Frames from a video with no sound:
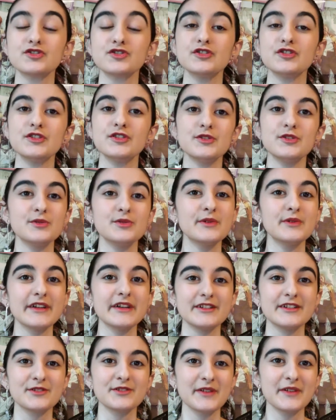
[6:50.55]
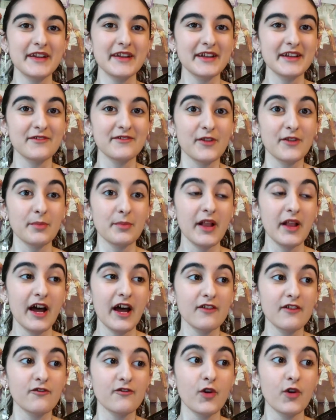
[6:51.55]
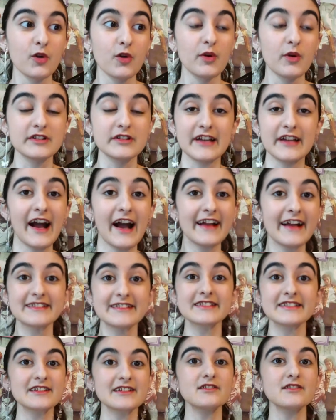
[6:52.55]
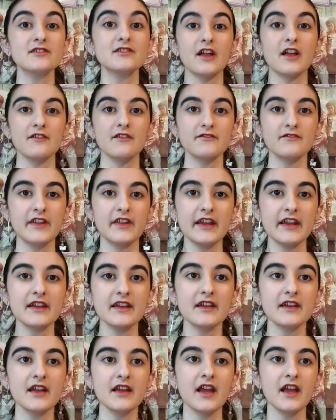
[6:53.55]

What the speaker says: too intricate of a plot for a one-shot. I still loved it,